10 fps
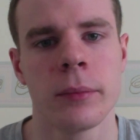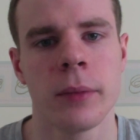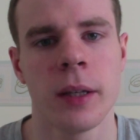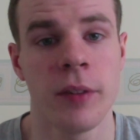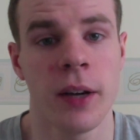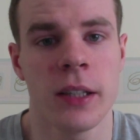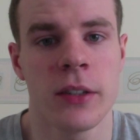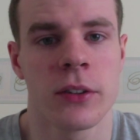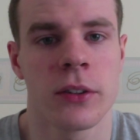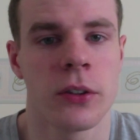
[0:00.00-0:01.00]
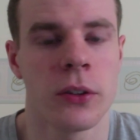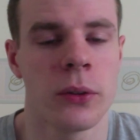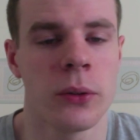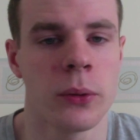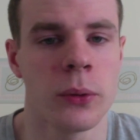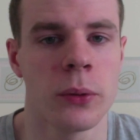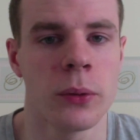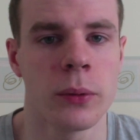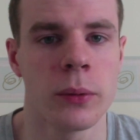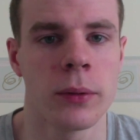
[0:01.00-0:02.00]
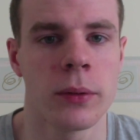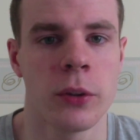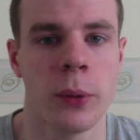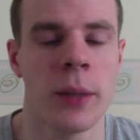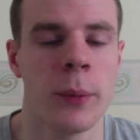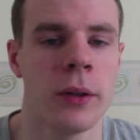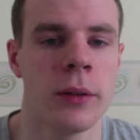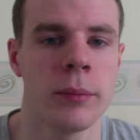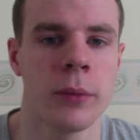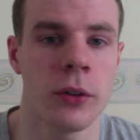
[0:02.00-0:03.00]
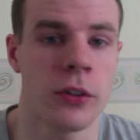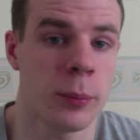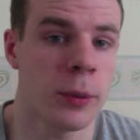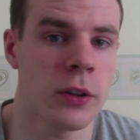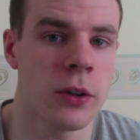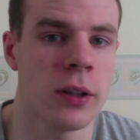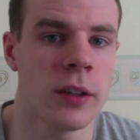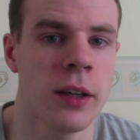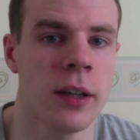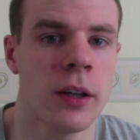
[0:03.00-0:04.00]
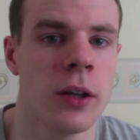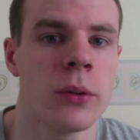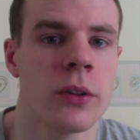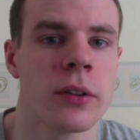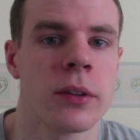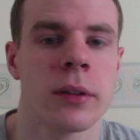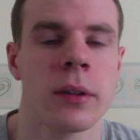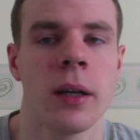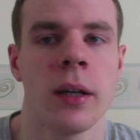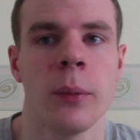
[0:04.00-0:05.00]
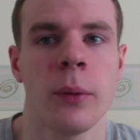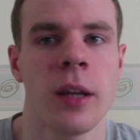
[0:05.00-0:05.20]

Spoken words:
advice to anyone or to someone newly diagnosed with